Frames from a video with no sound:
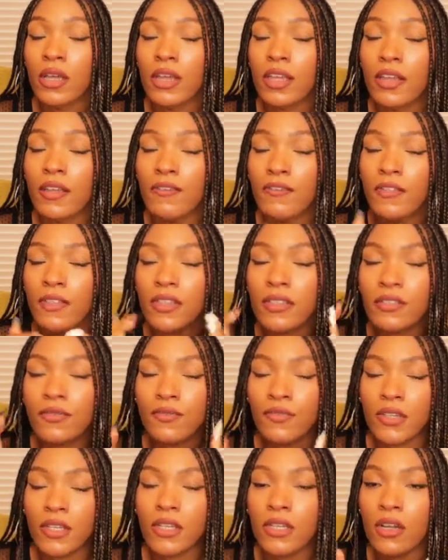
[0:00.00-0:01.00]
If this
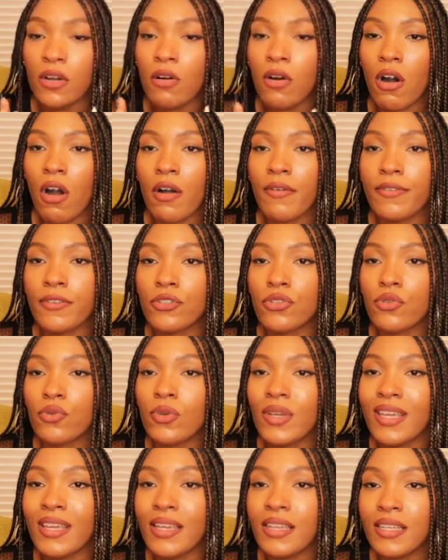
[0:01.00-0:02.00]
video offered
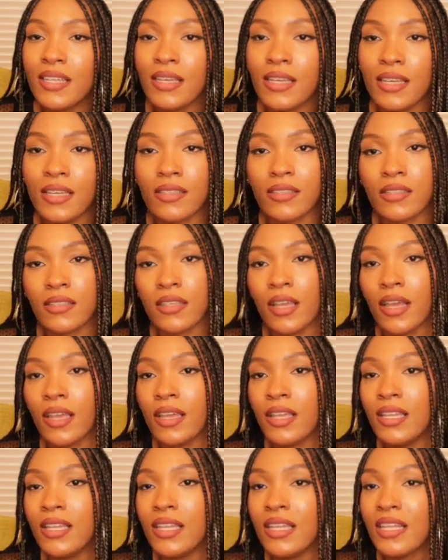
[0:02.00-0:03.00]
you any insight,
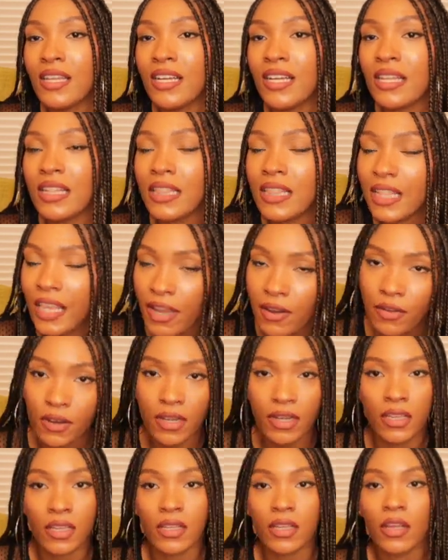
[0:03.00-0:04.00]
any
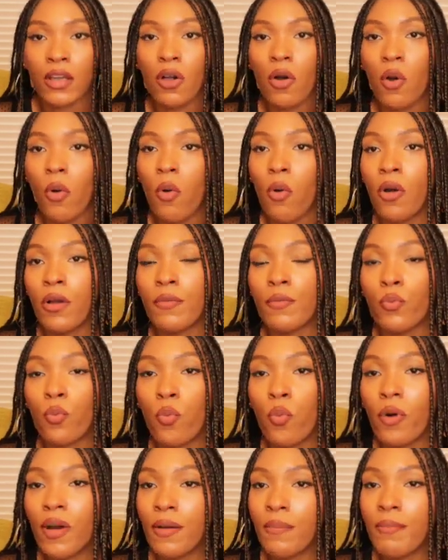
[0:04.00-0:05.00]
clarity
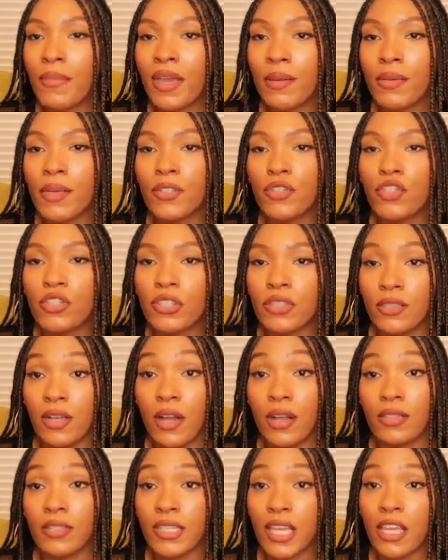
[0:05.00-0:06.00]
on what may be
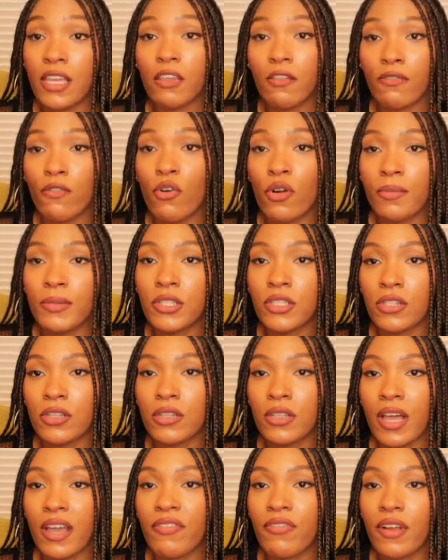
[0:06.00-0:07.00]
taking form into
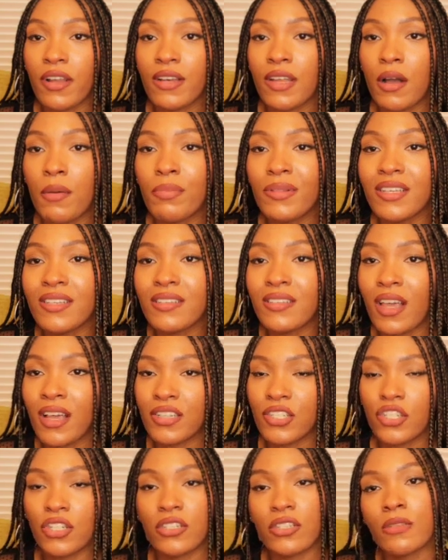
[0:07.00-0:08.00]
your life right now, please like,
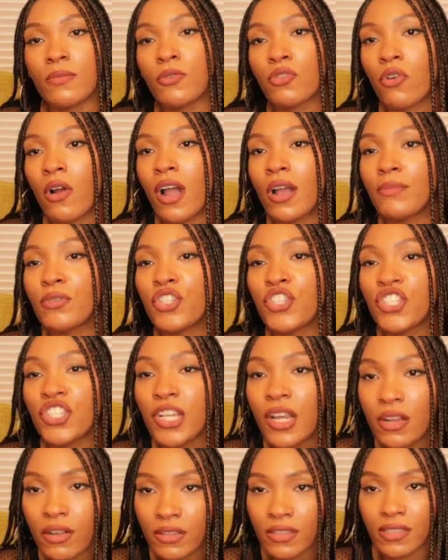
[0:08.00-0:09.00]
share, and subscribe.
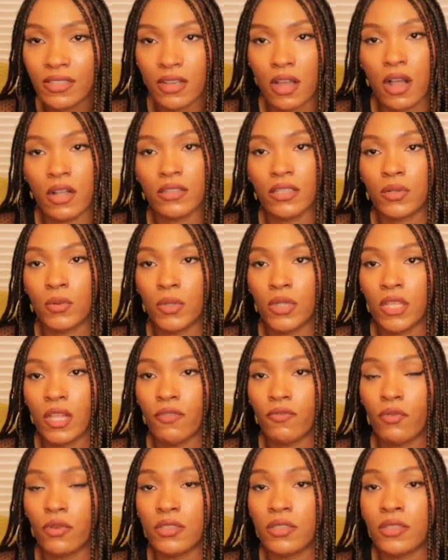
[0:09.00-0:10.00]
Share this content with
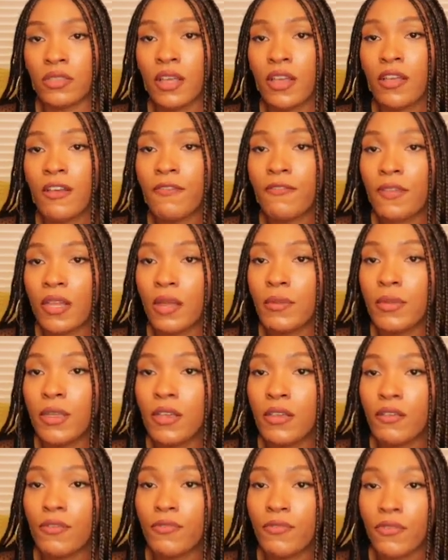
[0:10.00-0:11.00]
loved ones,
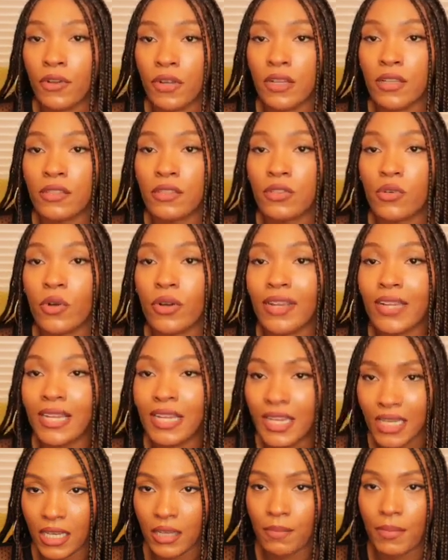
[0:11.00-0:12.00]
family, friends, or
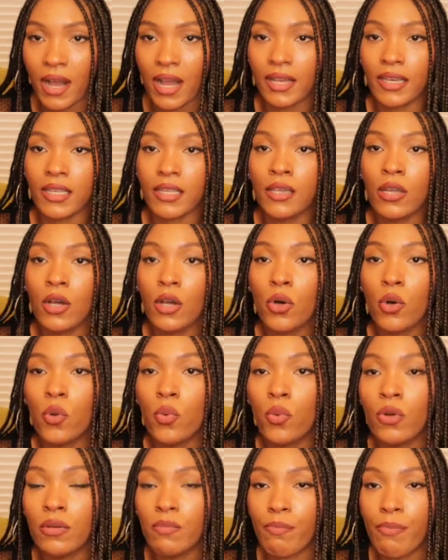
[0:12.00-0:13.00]
anybody
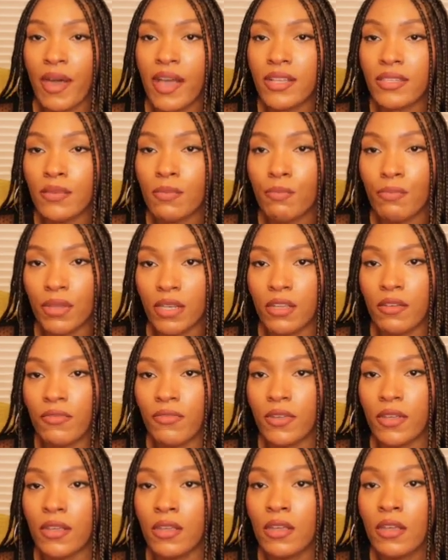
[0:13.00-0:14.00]
who would best
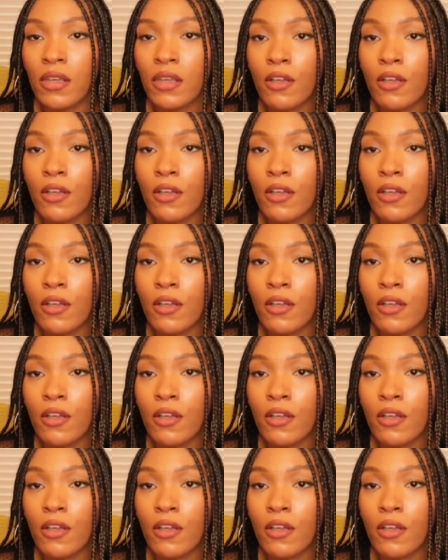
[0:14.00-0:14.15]
benefit